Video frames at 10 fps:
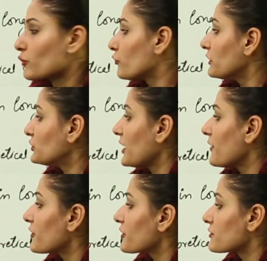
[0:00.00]
So
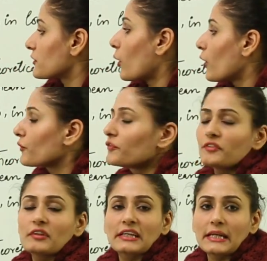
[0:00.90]
whichever is lower,
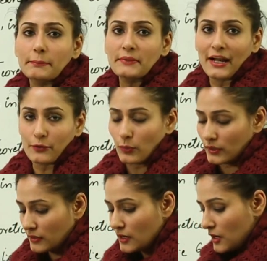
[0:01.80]
we will keep that
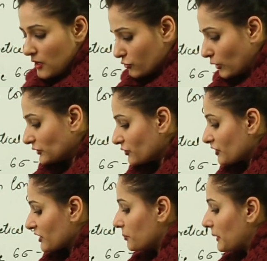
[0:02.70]
one. So I
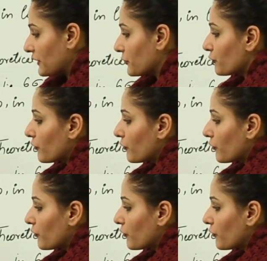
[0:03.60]
just explain you.